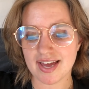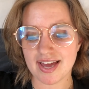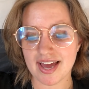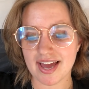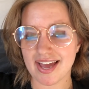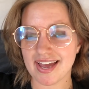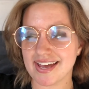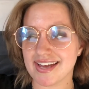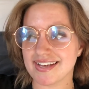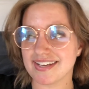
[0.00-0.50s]

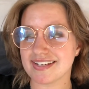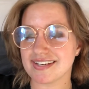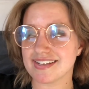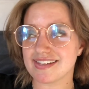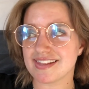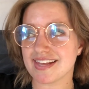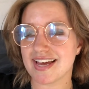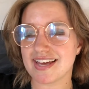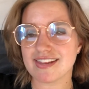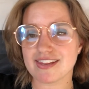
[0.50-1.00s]
and
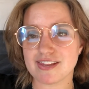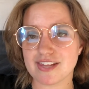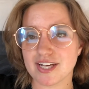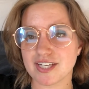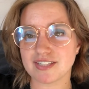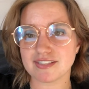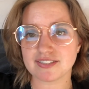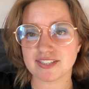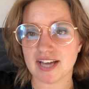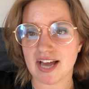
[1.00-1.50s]
that they're
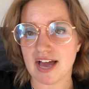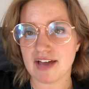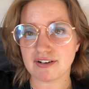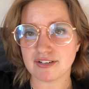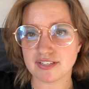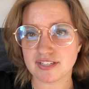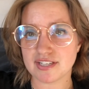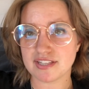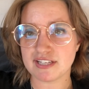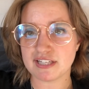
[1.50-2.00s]
entitled
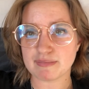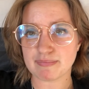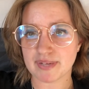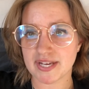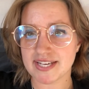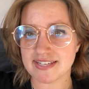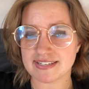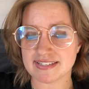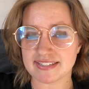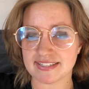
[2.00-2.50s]
to these
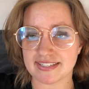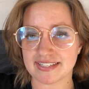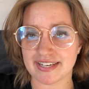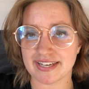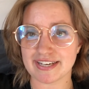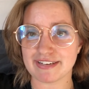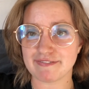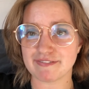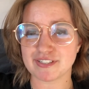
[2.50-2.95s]
places in life.